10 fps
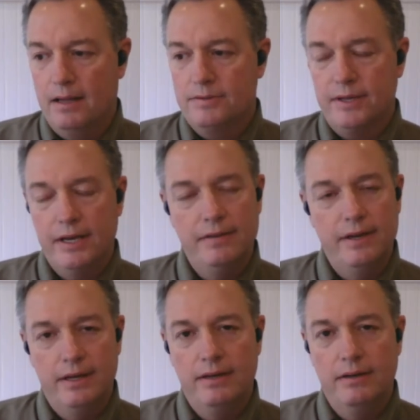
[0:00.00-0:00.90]
I'll say
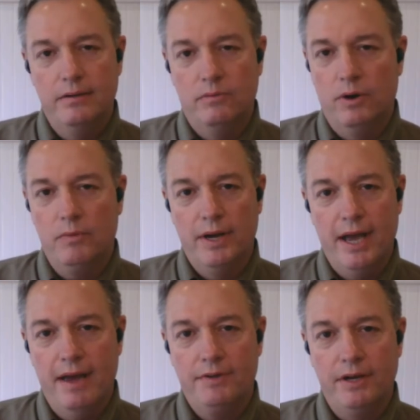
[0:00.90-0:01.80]
that what
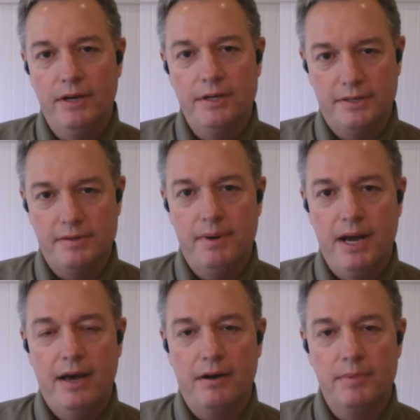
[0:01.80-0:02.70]
we have done doesn't
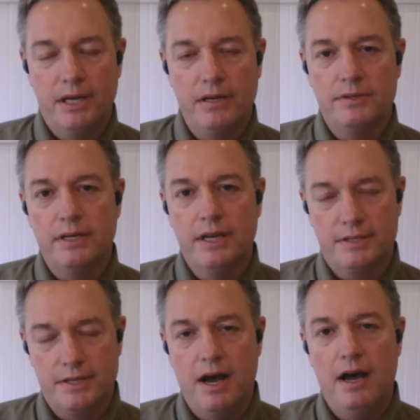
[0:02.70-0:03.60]
matter because
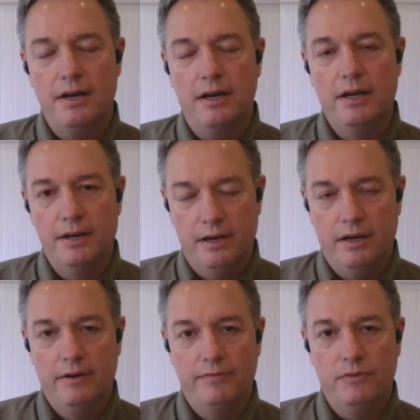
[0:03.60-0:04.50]
it's not
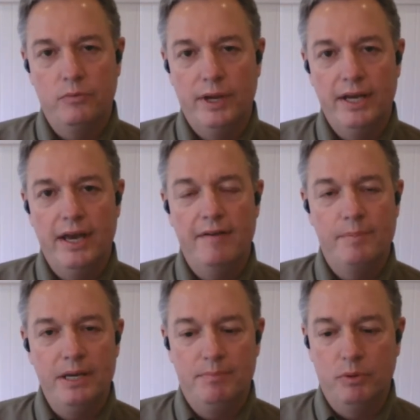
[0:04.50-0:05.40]
enough. we
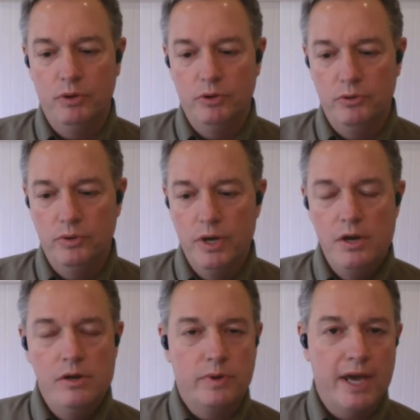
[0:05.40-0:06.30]
have people who
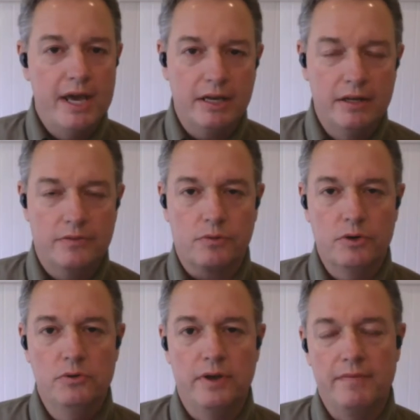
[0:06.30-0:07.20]
can't get
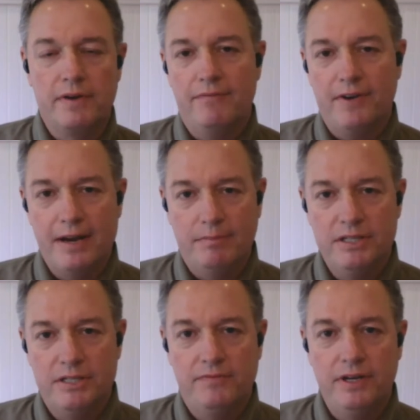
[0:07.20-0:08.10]
through. They've got
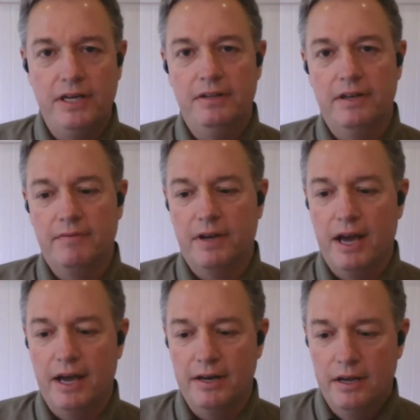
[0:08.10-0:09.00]
families to feed. They've
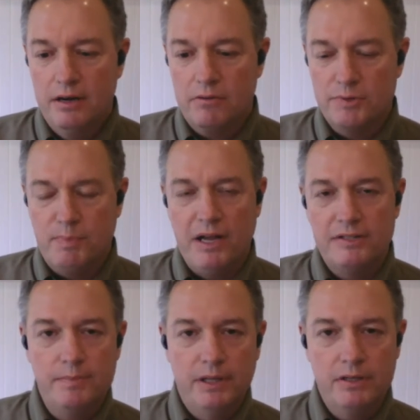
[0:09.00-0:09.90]
got
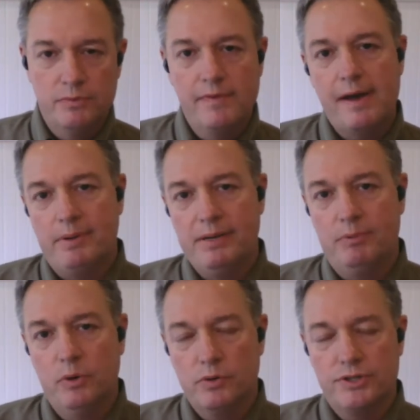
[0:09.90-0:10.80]
responsibilities. We've got
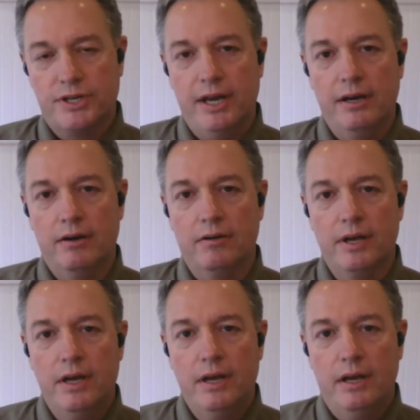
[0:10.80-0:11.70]
people who are
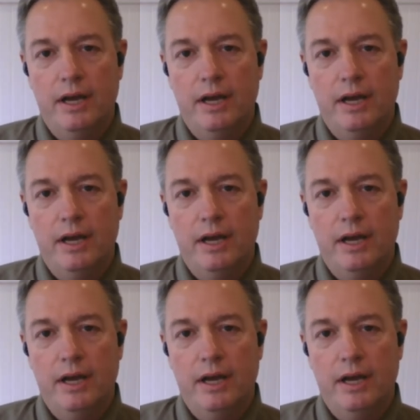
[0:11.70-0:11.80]
scared.